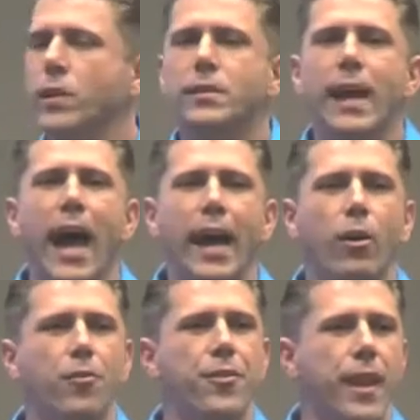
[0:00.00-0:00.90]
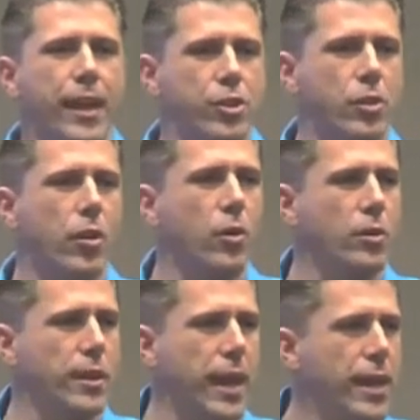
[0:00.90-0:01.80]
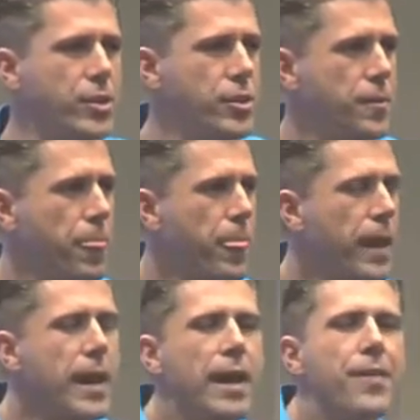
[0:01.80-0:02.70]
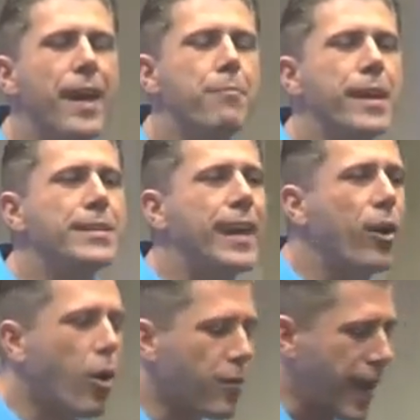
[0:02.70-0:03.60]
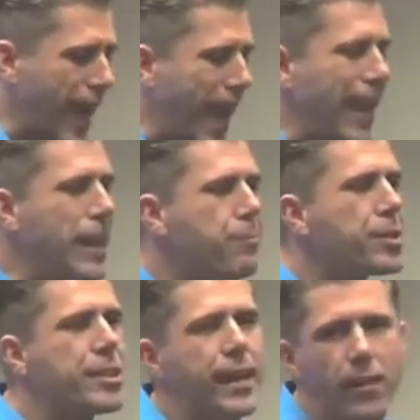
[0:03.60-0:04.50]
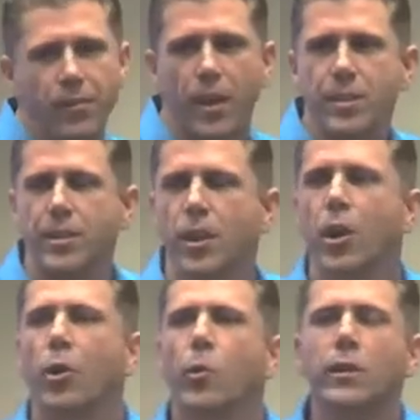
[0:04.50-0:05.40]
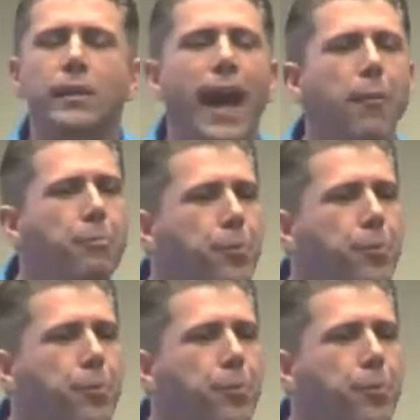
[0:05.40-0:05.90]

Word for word: will die of natural old age. That means that over 80% of us will die